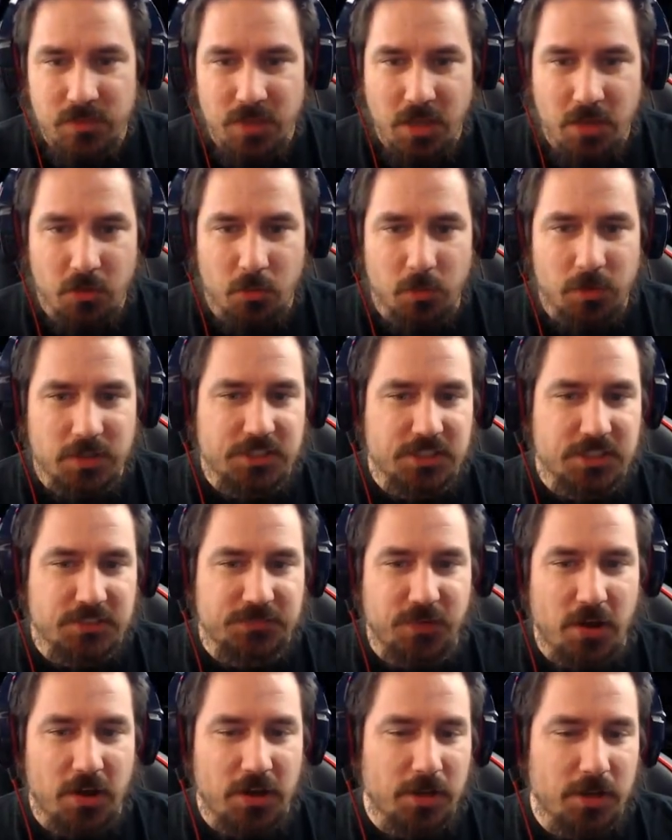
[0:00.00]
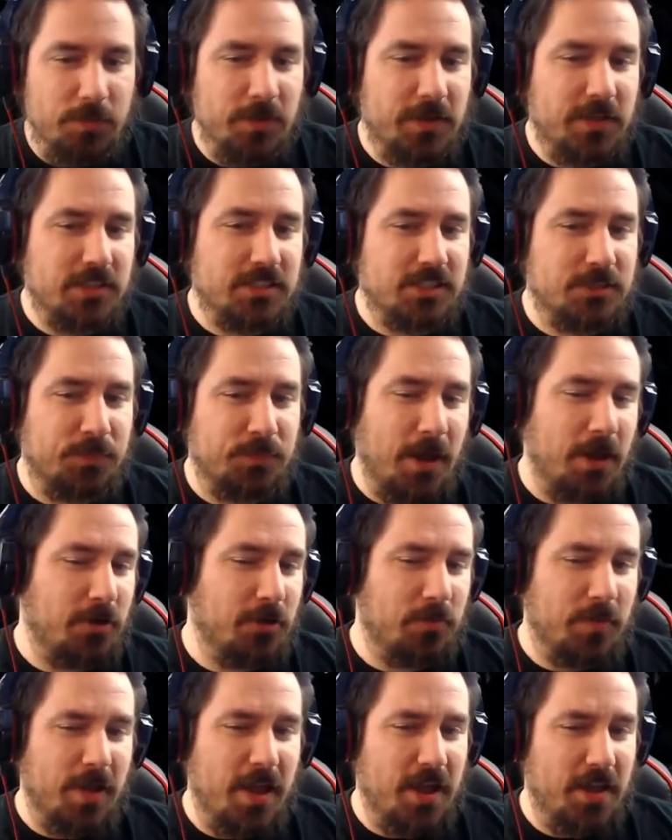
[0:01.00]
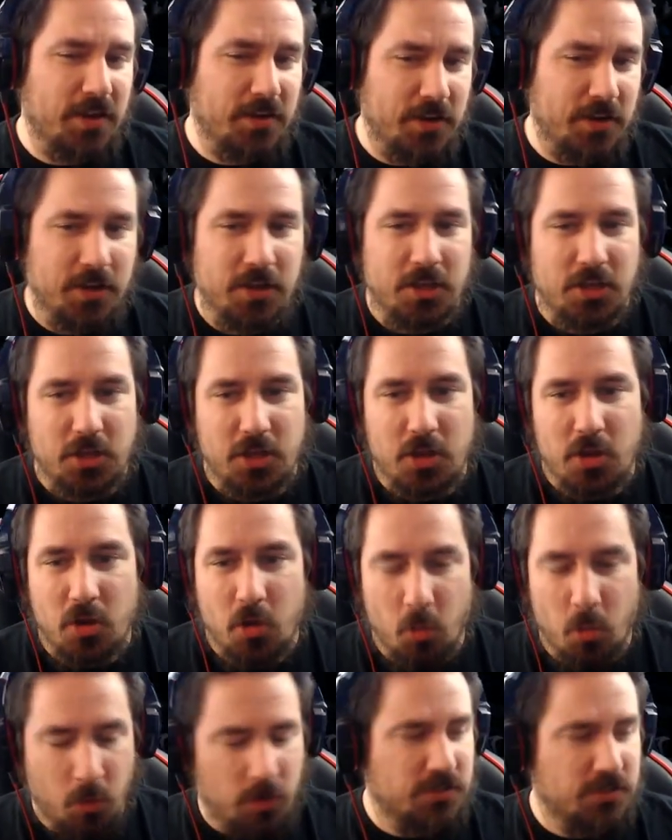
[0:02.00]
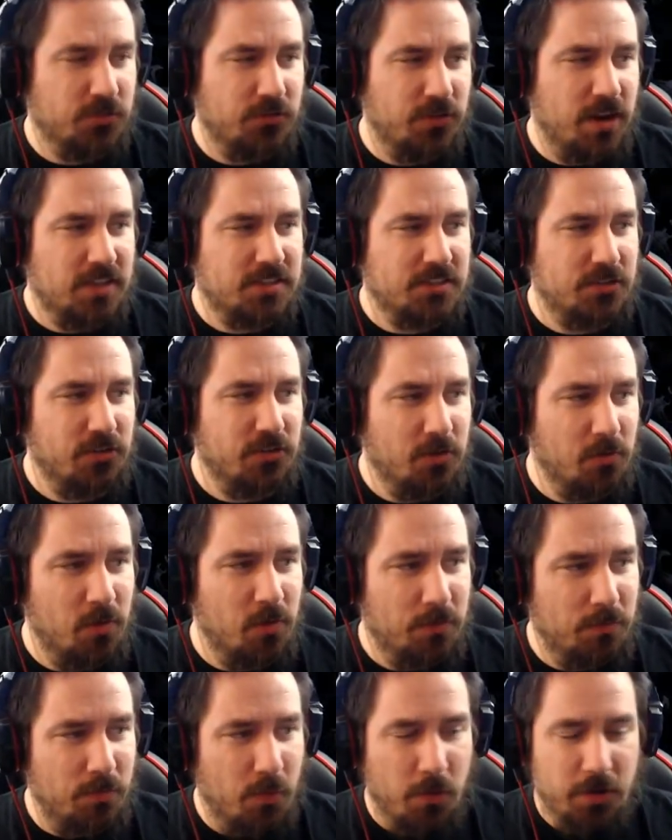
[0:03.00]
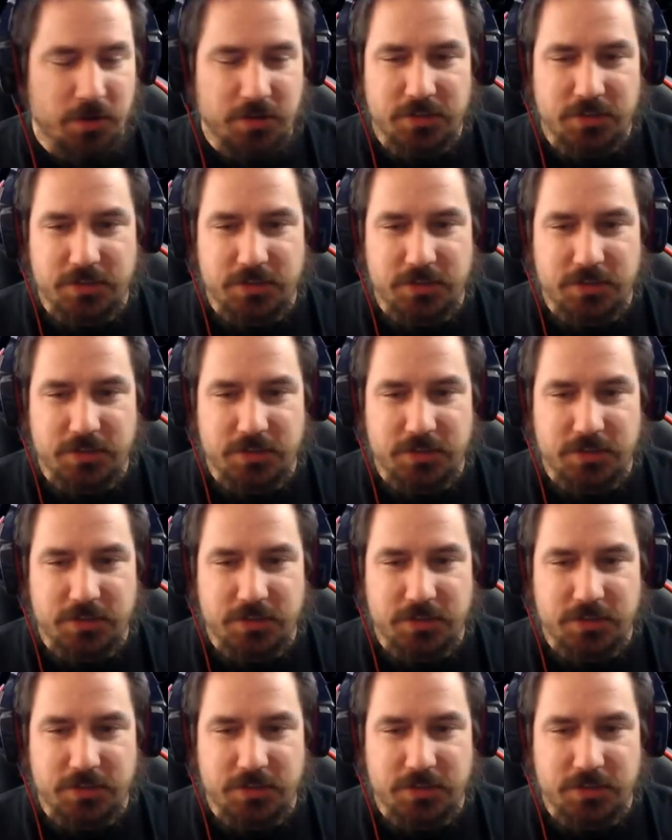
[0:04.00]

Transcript: Which is funny because Spider-Man was a wrestler at one point.